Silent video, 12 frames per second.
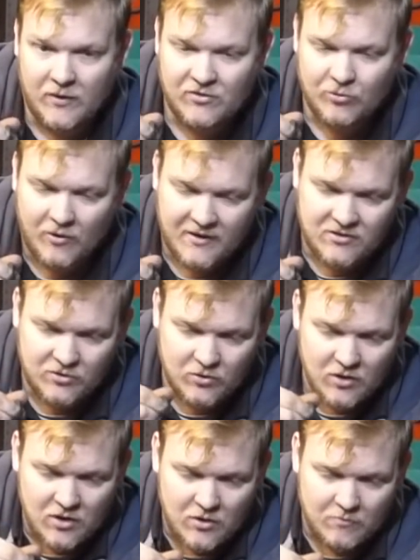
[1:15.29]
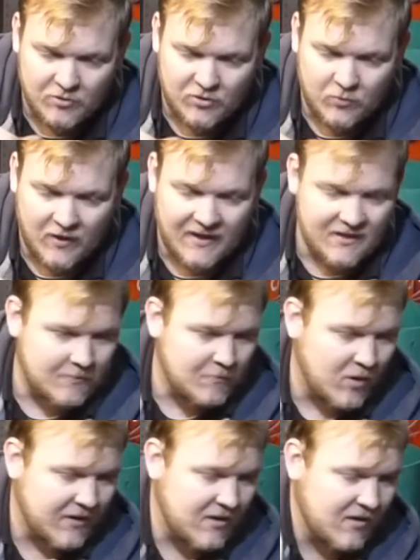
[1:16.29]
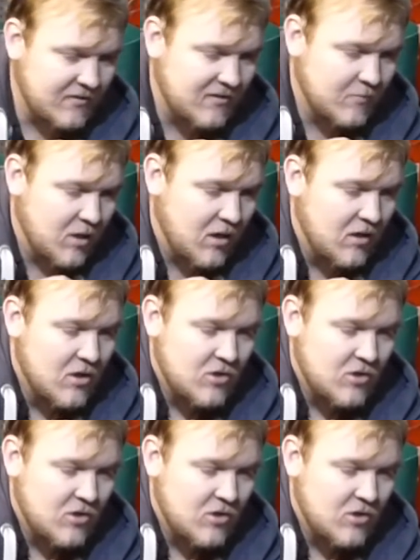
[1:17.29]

when trying to persuade my customer